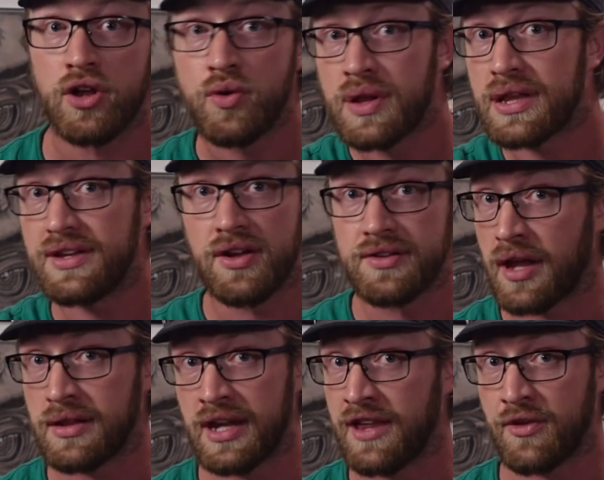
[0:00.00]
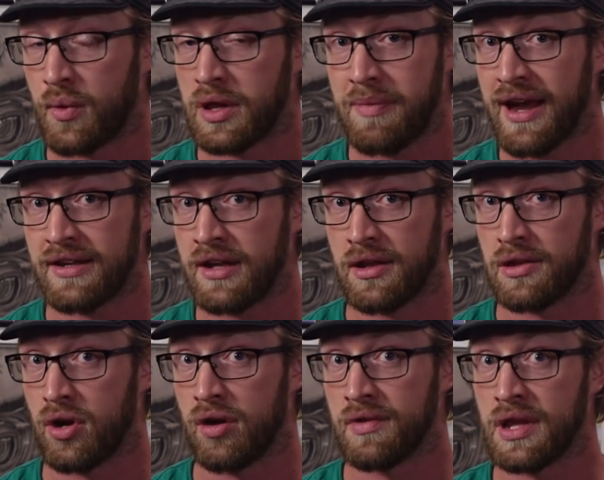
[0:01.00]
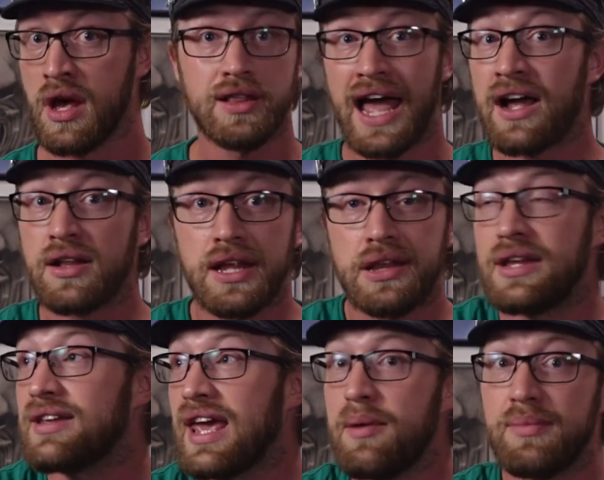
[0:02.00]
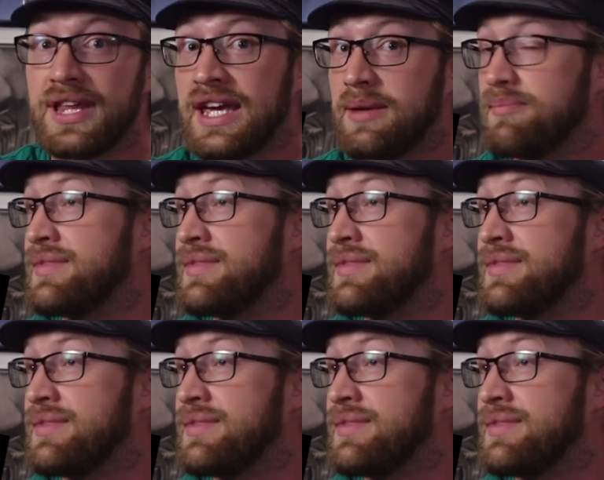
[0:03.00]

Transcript: who still doesn't get the respect he deserves, Legolas and Gimli,